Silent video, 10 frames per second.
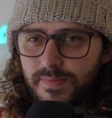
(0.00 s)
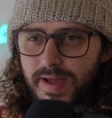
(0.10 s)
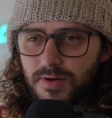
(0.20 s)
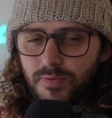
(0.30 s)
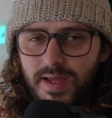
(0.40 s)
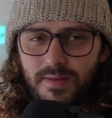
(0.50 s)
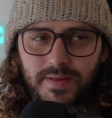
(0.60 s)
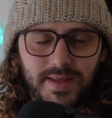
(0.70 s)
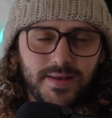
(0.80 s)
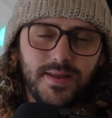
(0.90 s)
bad rap,
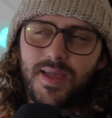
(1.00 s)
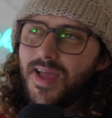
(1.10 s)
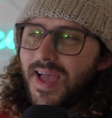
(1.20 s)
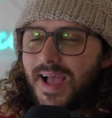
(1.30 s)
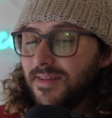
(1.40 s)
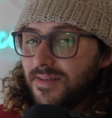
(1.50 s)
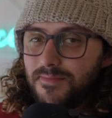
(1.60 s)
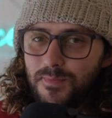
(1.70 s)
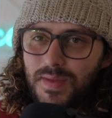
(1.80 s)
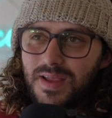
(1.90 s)
and
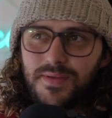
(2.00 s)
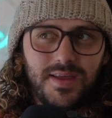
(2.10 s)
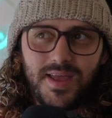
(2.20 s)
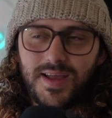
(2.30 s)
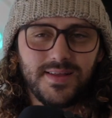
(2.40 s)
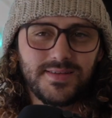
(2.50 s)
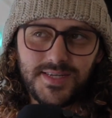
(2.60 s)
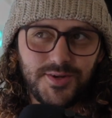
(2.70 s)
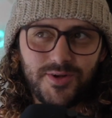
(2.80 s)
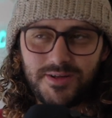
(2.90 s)
maybe I can
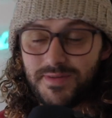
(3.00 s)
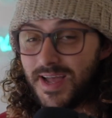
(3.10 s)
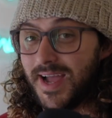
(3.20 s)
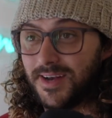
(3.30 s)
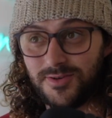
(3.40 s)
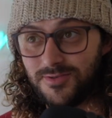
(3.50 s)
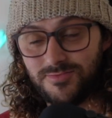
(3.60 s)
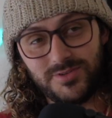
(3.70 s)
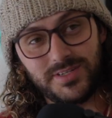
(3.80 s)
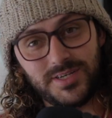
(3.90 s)
see why, but I
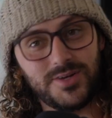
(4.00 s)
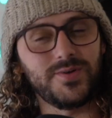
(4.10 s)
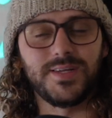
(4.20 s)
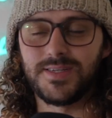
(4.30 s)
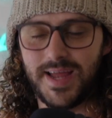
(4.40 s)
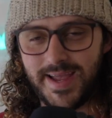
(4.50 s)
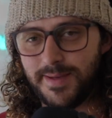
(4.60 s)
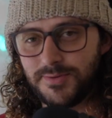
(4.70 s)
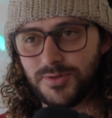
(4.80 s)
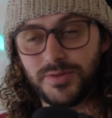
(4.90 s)
don't really know, because I
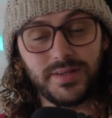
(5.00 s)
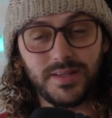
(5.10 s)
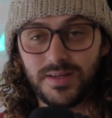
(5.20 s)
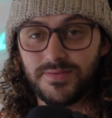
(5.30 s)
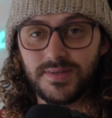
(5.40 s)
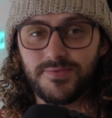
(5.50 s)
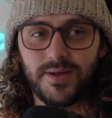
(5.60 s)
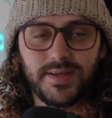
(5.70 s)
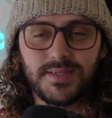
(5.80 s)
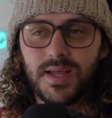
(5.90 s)
absolutely love this
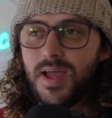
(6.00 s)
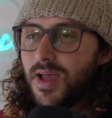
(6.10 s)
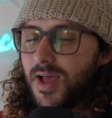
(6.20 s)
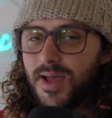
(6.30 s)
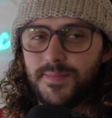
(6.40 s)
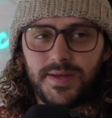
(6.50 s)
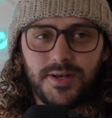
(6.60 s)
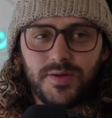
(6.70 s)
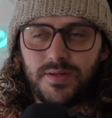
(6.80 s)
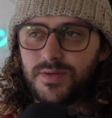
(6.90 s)
fragrance. You
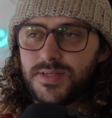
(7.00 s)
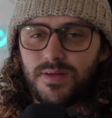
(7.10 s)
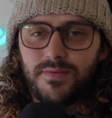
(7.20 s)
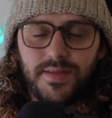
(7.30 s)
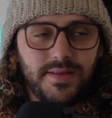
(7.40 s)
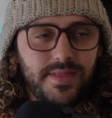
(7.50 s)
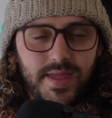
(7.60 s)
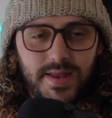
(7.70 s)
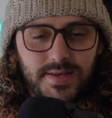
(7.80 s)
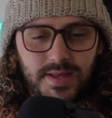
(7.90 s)
know, it was something
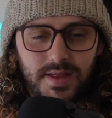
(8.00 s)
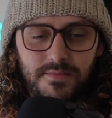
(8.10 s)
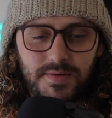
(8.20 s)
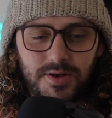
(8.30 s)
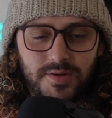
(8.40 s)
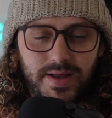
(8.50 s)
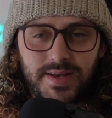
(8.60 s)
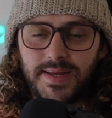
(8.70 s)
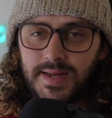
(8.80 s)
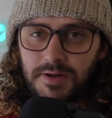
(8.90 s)
that, you know, I
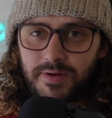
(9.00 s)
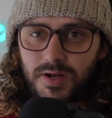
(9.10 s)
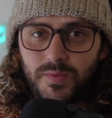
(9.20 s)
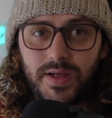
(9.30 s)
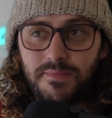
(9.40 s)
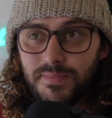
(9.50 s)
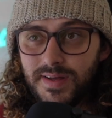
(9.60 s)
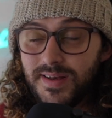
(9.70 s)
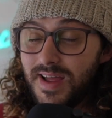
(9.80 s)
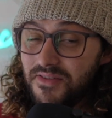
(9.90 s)
didn't get right away,
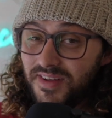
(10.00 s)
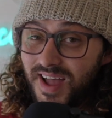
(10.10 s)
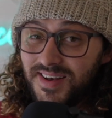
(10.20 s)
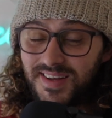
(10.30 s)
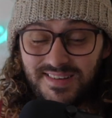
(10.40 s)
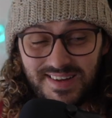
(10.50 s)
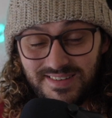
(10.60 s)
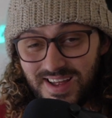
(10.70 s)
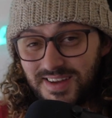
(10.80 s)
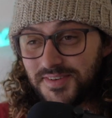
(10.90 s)
but I've gotten it,
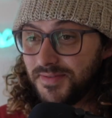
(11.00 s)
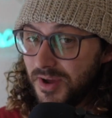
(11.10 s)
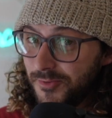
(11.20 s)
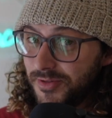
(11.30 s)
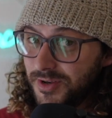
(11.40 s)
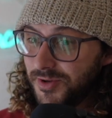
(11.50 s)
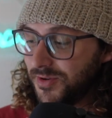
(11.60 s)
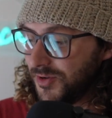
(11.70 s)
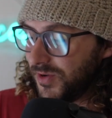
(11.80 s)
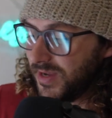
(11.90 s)
and guys, I really do
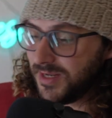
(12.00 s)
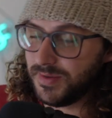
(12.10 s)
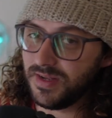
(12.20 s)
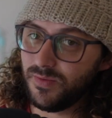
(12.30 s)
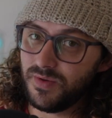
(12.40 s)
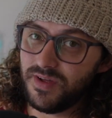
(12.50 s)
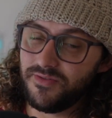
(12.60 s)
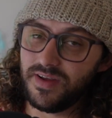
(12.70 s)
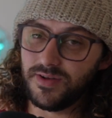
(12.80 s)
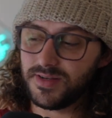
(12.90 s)
enjoy it. It's become one of my
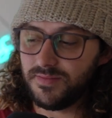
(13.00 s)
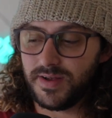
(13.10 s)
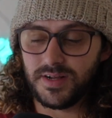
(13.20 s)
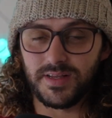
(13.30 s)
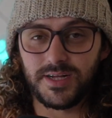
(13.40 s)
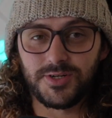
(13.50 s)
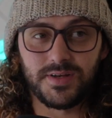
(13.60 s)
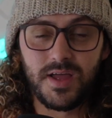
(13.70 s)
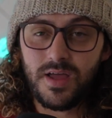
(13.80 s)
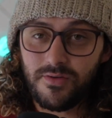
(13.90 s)
favorites in my
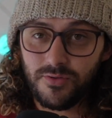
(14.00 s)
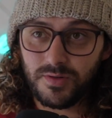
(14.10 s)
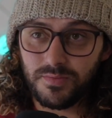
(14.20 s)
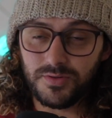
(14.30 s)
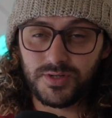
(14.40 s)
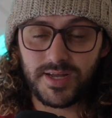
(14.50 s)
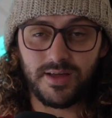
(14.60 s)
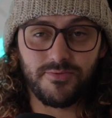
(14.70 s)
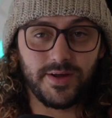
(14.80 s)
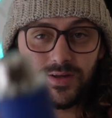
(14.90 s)
collection for the blue style fragrance.